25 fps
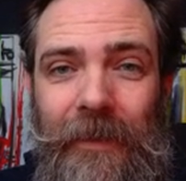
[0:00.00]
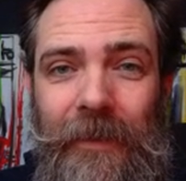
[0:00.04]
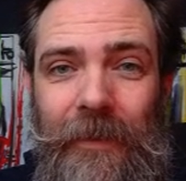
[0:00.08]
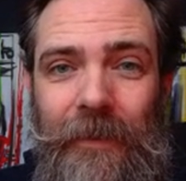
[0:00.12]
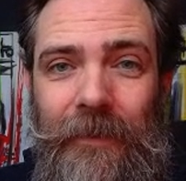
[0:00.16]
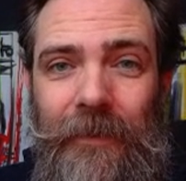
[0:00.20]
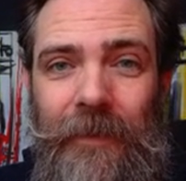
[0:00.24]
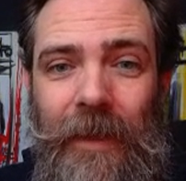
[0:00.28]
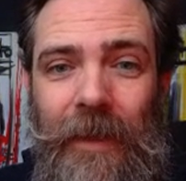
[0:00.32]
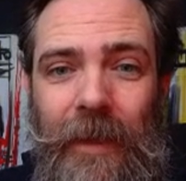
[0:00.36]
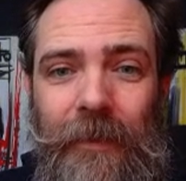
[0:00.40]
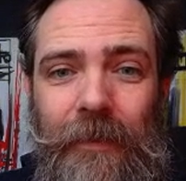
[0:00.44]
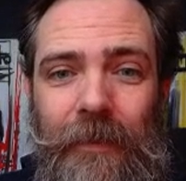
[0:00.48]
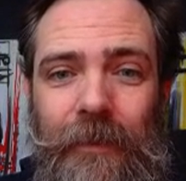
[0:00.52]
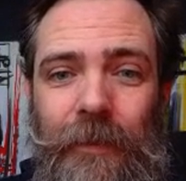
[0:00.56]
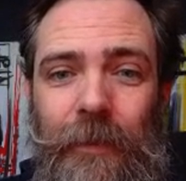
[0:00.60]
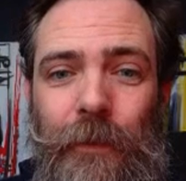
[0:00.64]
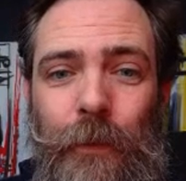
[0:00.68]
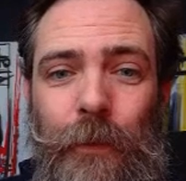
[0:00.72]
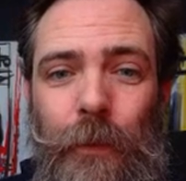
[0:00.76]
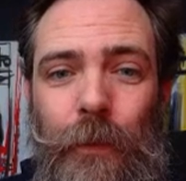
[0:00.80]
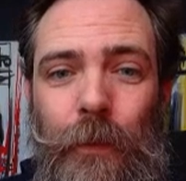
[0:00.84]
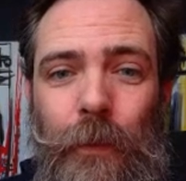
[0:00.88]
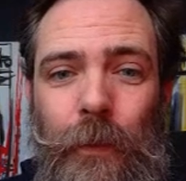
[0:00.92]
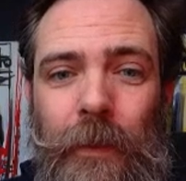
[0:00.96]
And he's got
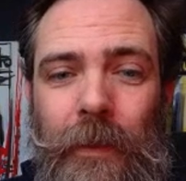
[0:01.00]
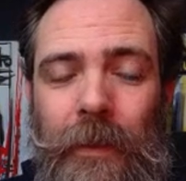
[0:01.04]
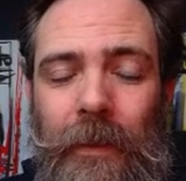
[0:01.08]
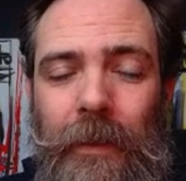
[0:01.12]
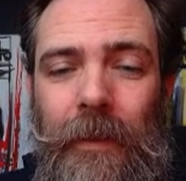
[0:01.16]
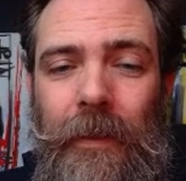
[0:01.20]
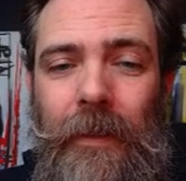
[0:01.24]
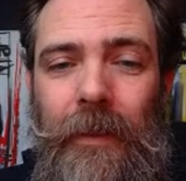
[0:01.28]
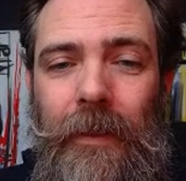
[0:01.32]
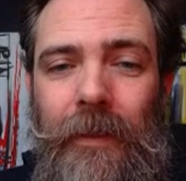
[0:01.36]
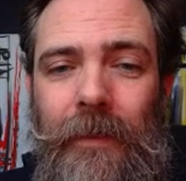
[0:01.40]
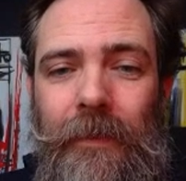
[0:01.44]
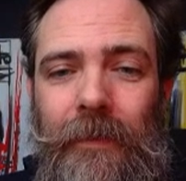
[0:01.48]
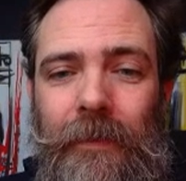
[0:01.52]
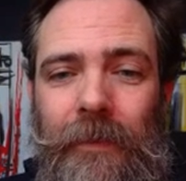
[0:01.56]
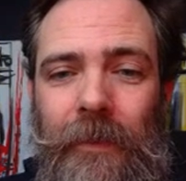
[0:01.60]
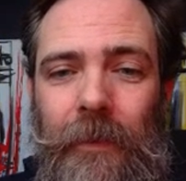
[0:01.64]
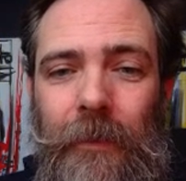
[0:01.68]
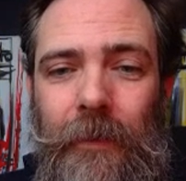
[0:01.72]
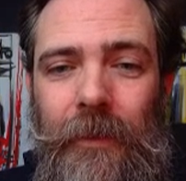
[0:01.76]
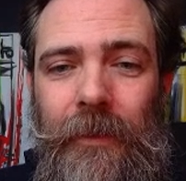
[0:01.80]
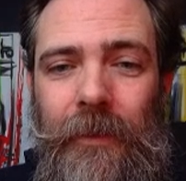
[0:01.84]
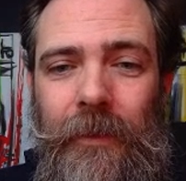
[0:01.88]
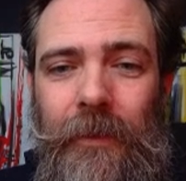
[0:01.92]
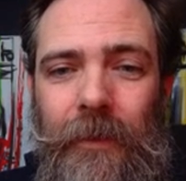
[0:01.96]
two
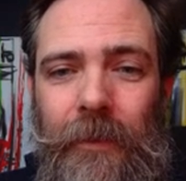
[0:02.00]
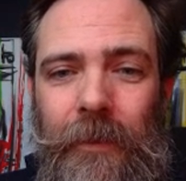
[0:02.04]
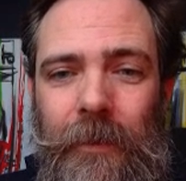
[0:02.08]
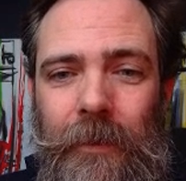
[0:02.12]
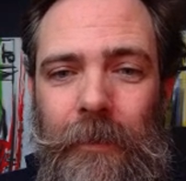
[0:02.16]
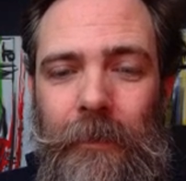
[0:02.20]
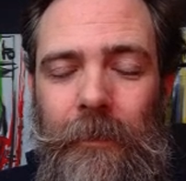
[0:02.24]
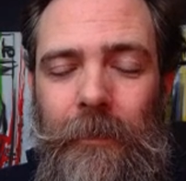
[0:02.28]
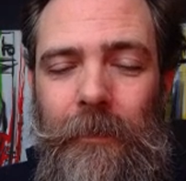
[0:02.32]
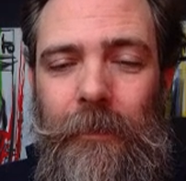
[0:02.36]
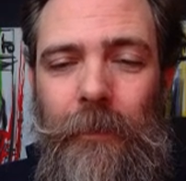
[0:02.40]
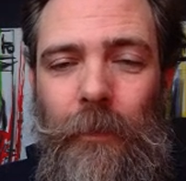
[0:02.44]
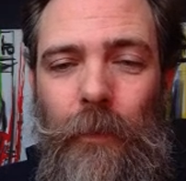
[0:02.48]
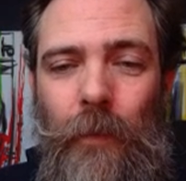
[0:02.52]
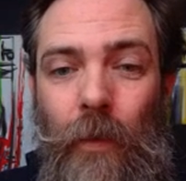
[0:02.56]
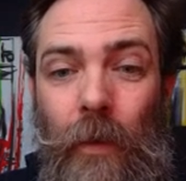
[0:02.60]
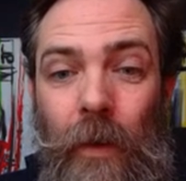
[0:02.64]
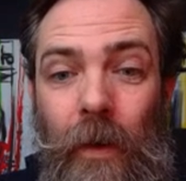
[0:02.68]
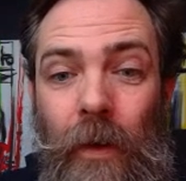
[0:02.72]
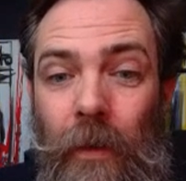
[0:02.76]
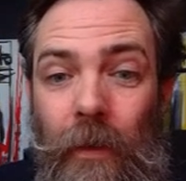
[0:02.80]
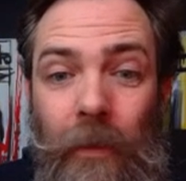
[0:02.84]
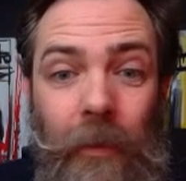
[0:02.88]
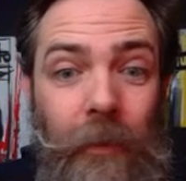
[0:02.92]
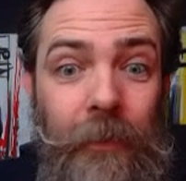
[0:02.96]
cylinder
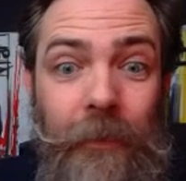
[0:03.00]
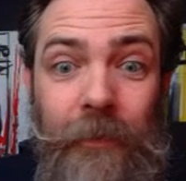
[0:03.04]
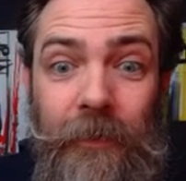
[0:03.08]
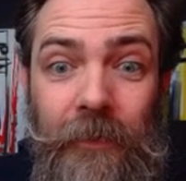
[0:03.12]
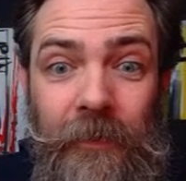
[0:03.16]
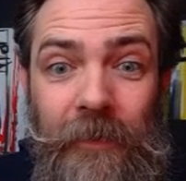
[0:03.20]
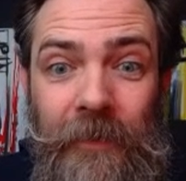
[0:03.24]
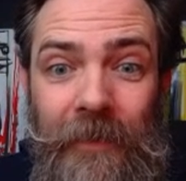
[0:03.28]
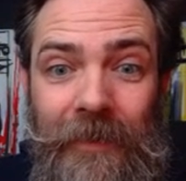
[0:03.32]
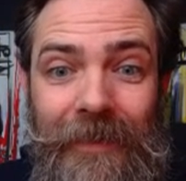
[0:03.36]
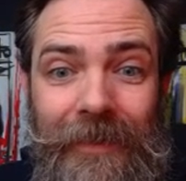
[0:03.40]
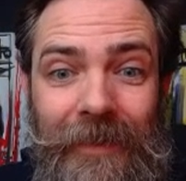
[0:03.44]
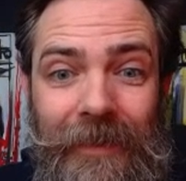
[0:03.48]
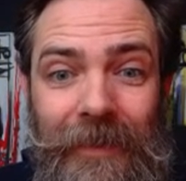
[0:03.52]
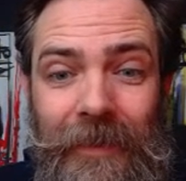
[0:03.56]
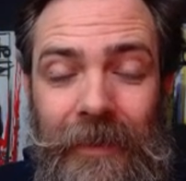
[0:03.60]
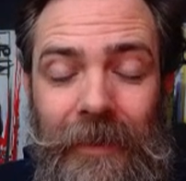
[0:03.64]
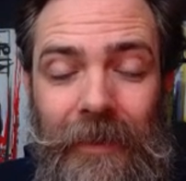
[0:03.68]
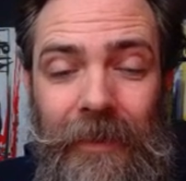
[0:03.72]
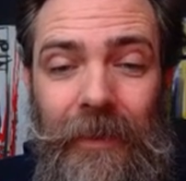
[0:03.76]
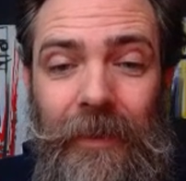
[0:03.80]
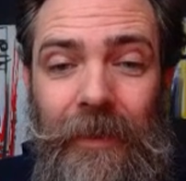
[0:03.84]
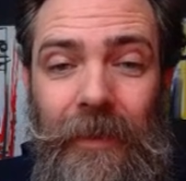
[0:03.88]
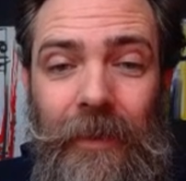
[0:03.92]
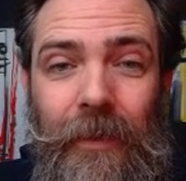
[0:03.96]
walls
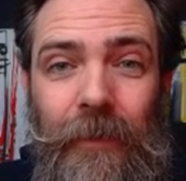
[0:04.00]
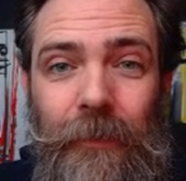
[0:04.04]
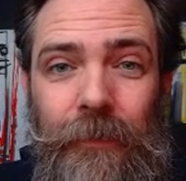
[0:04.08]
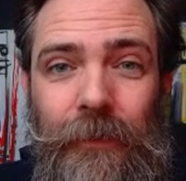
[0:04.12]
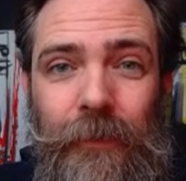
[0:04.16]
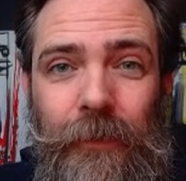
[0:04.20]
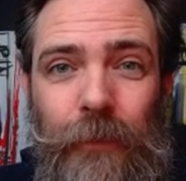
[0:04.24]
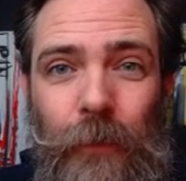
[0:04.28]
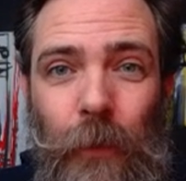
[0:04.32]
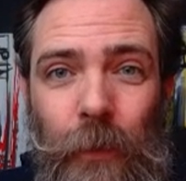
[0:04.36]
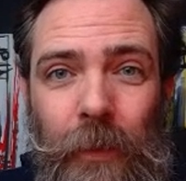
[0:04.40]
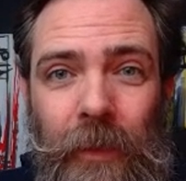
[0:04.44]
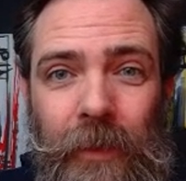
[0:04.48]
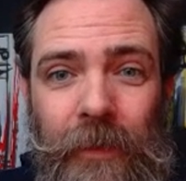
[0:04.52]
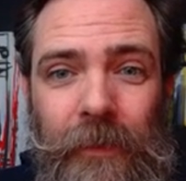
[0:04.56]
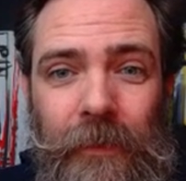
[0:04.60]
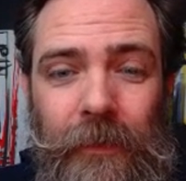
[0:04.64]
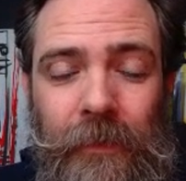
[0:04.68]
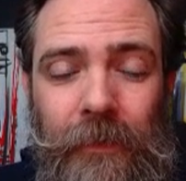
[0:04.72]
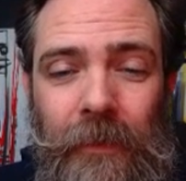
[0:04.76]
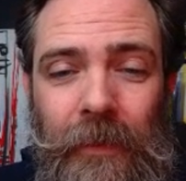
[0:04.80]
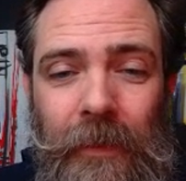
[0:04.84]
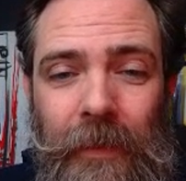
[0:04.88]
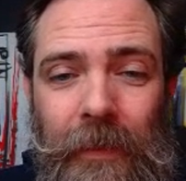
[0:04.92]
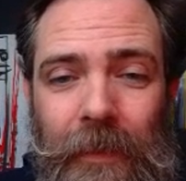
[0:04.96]
of
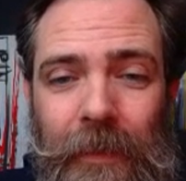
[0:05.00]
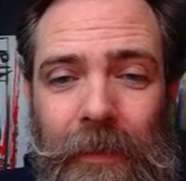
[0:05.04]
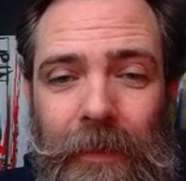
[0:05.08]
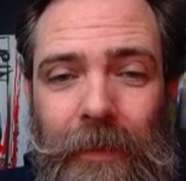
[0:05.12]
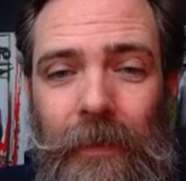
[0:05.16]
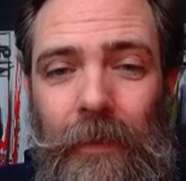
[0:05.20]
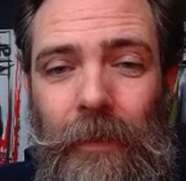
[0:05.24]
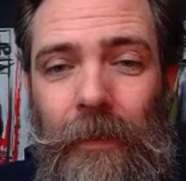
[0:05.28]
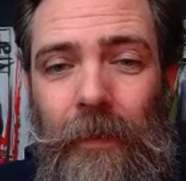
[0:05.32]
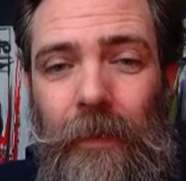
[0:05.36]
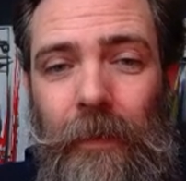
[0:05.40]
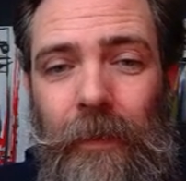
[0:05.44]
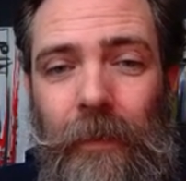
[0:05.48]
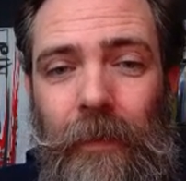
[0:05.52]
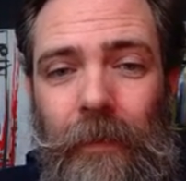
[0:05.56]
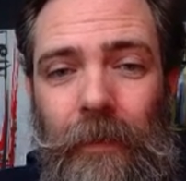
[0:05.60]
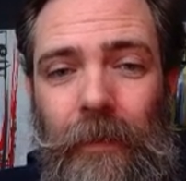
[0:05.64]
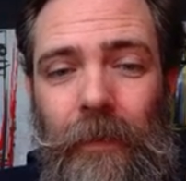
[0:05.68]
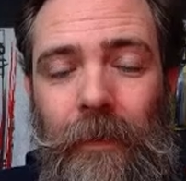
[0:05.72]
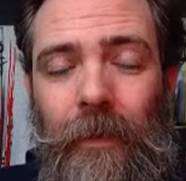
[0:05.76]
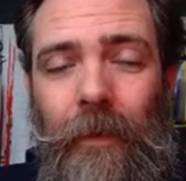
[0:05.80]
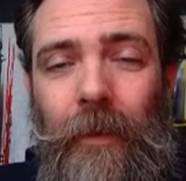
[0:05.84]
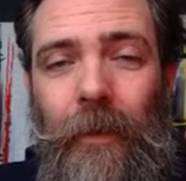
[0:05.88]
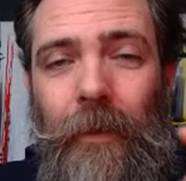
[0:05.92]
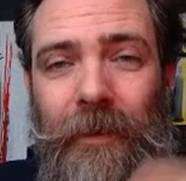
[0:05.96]
sorts
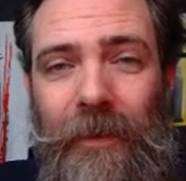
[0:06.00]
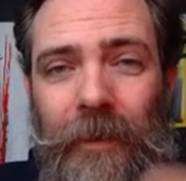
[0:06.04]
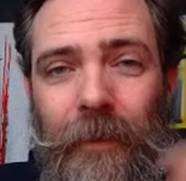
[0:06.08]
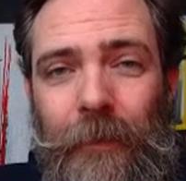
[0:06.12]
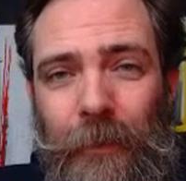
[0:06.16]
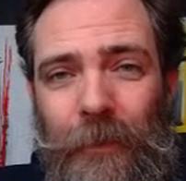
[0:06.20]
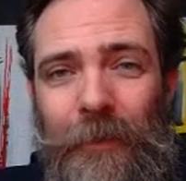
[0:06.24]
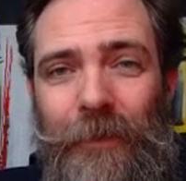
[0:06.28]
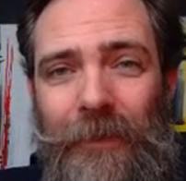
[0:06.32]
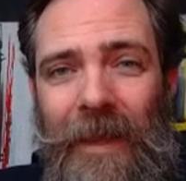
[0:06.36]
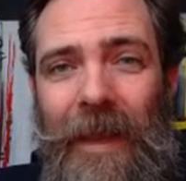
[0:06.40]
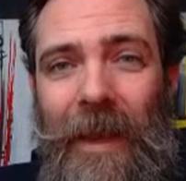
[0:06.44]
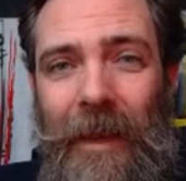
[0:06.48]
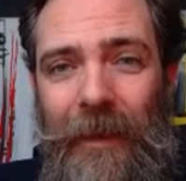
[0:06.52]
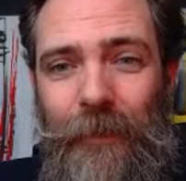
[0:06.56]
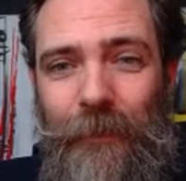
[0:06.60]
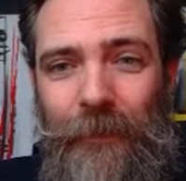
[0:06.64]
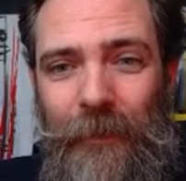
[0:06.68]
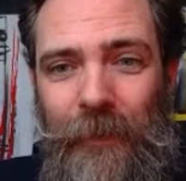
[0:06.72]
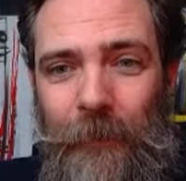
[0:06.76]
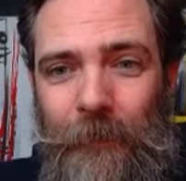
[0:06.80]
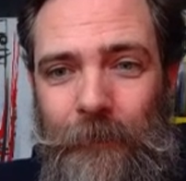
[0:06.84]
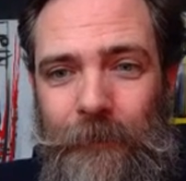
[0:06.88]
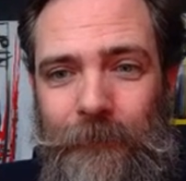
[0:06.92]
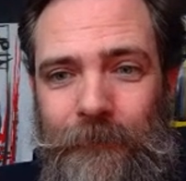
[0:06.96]
on either side
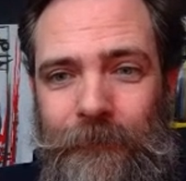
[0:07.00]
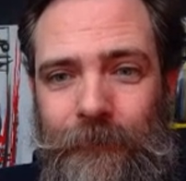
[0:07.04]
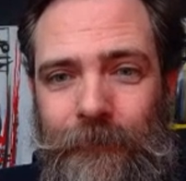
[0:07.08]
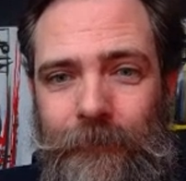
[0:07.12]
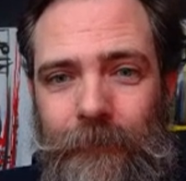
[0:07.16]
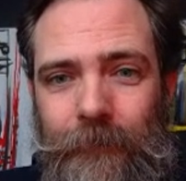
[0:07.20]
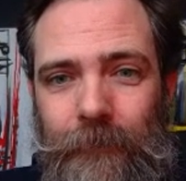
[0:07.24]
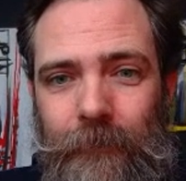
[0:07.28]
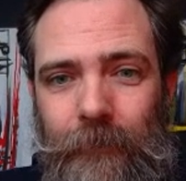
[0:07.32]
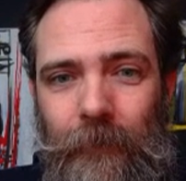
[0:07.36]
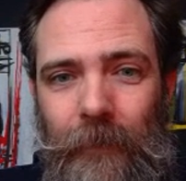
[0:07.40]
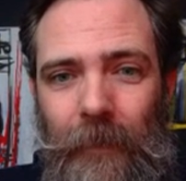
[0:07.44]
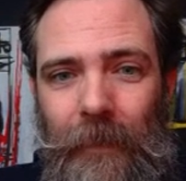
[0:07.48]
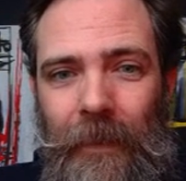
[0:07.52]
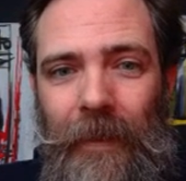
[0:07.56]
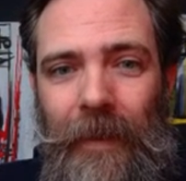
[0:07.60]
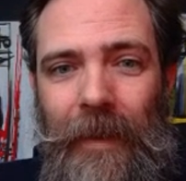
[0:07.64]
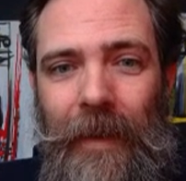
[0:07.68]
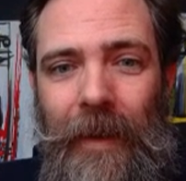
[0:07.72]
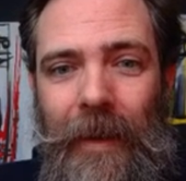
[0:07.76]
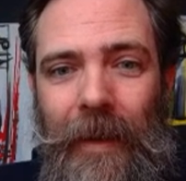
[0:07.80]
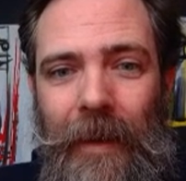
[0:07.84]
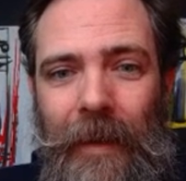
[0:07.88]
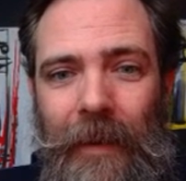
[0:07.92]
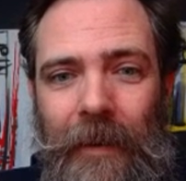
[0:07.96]
of it.
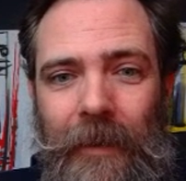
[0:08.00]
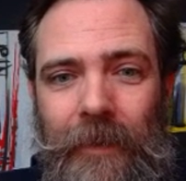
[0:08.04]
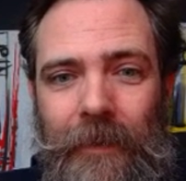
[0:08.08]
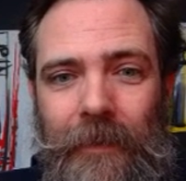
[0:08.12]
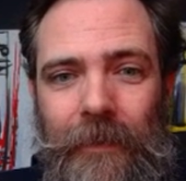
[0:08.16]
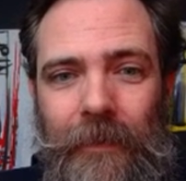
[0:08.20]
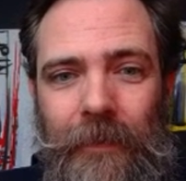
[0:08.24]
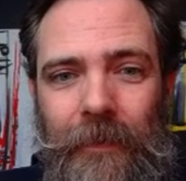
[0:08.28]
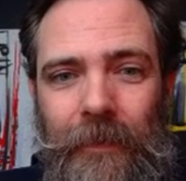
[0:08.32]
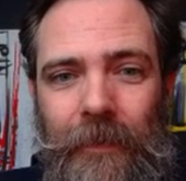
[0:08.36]
And